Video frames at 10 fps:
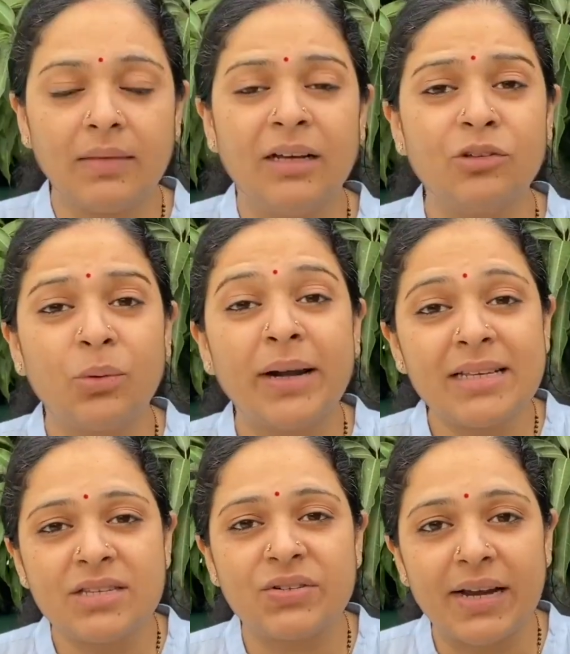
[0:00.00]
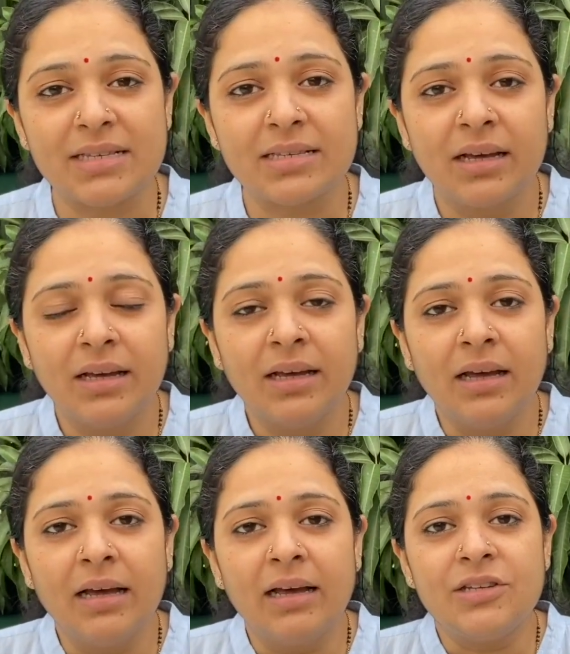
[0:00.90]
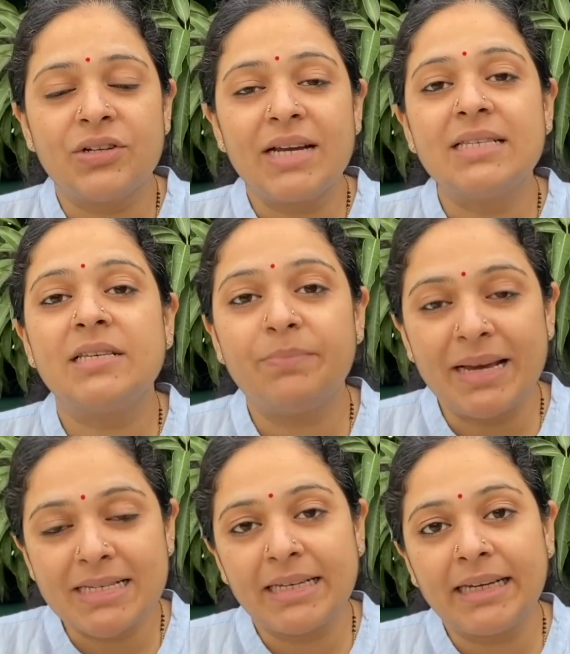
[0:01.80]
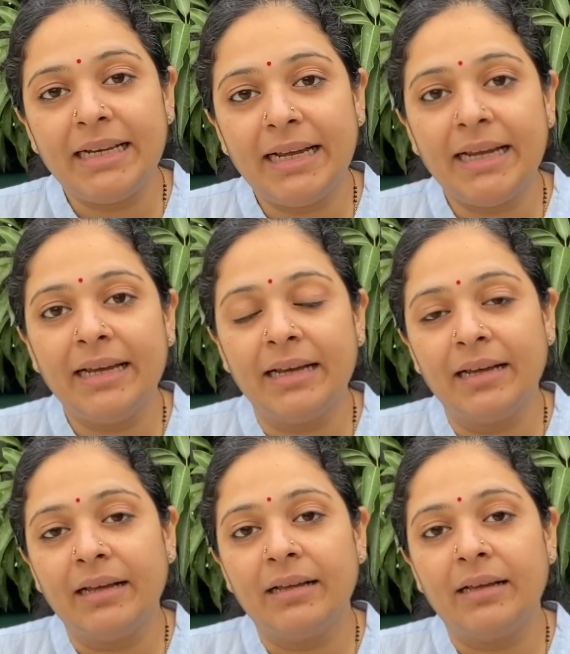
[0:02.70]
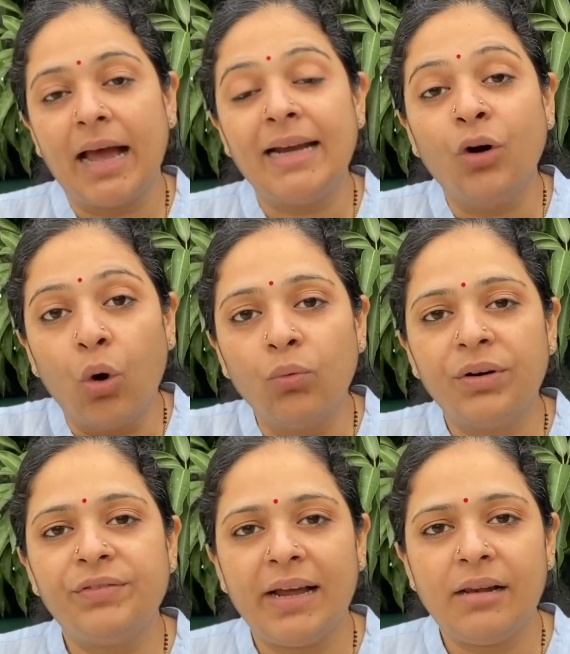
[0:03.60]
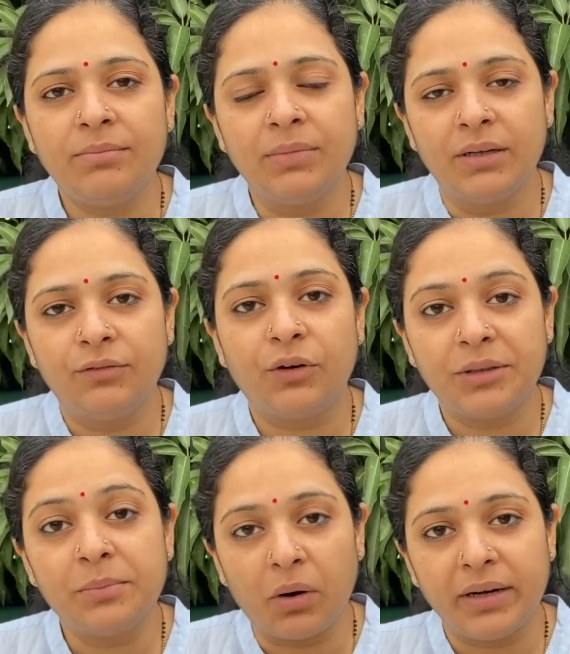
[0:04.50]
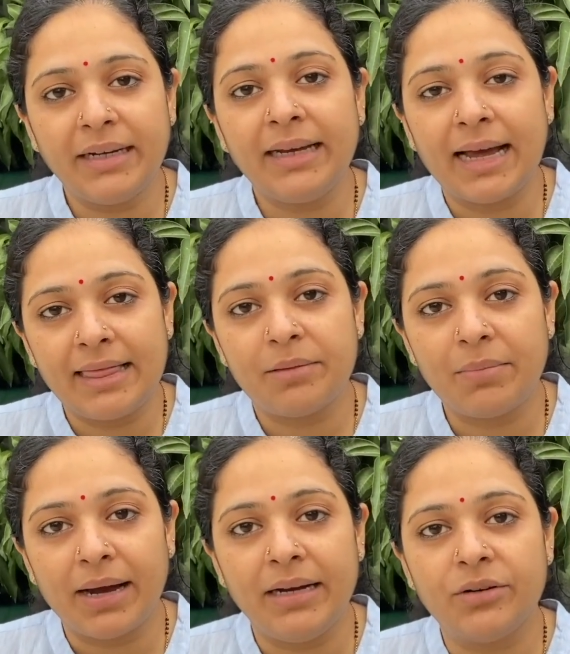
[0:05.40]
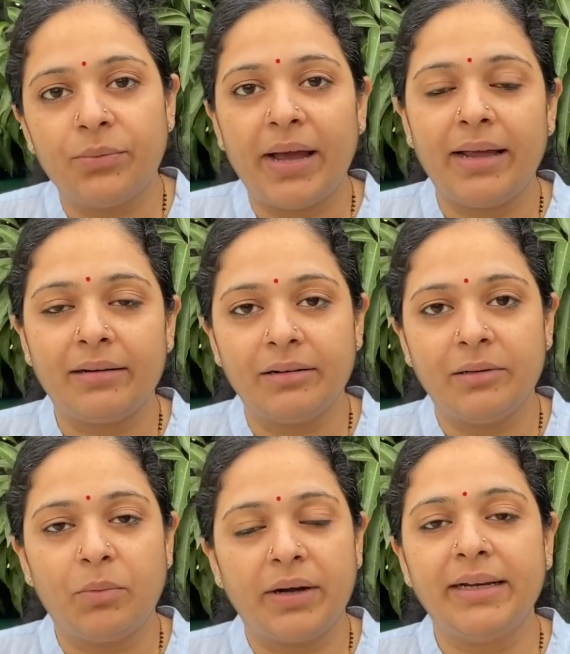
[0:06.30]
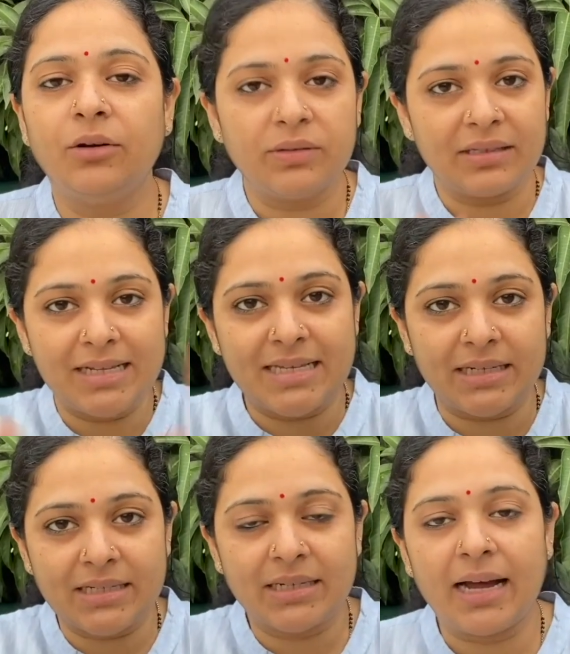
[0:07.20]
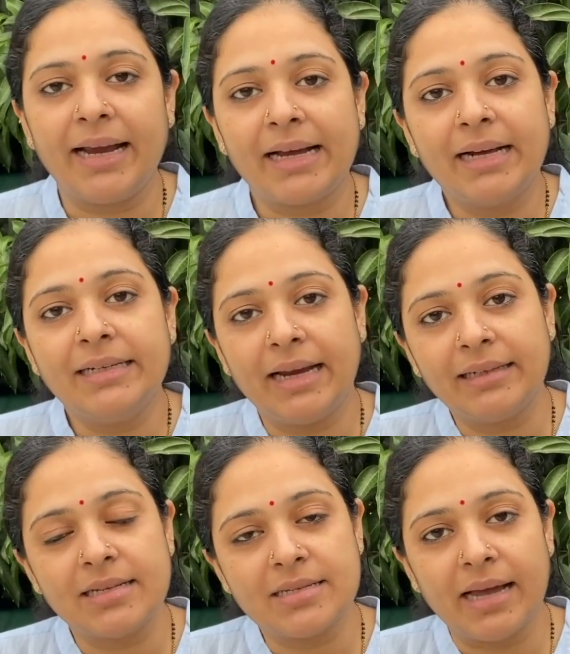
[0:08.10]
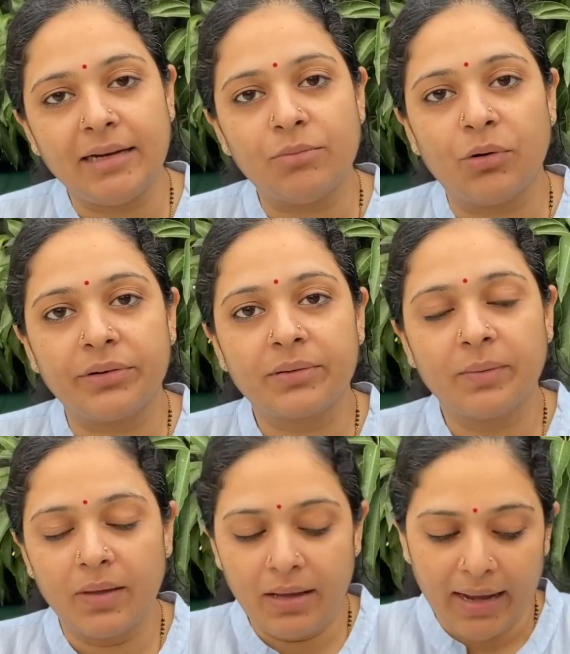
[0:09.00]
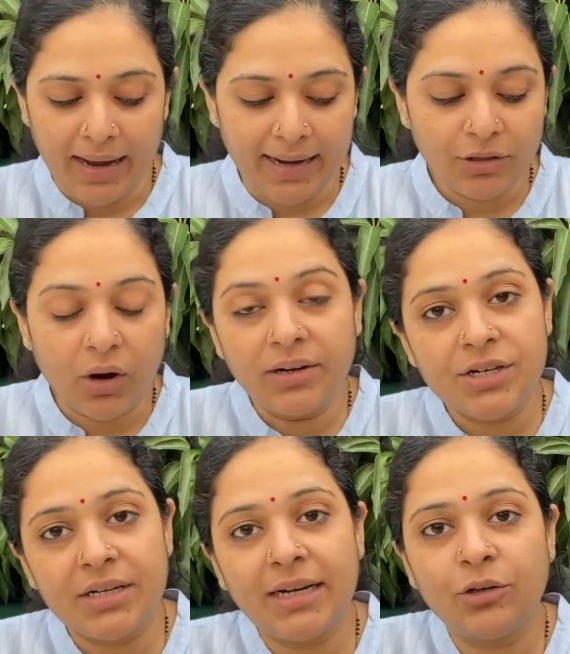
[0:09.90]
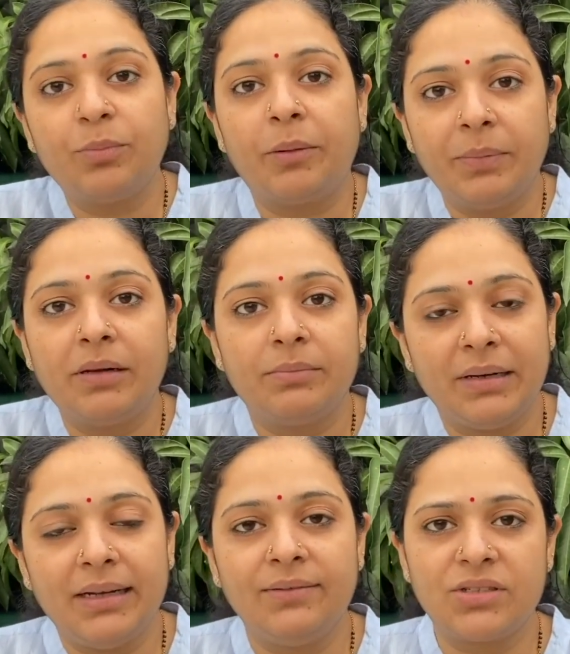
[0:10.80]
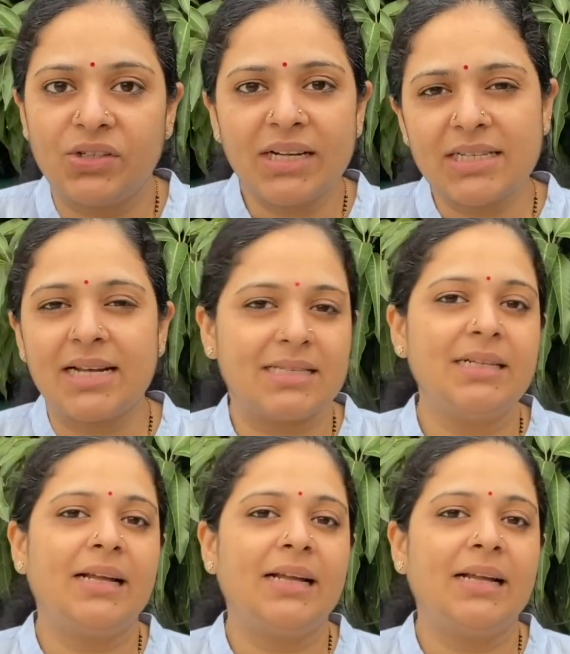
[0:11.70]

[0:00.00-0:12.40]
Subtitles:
So what is stress? Stress is basically an overwhelm for the body and the mind, where the body goes, that's it, I can't take this anymore. And contrary to popular belief, stress doesn't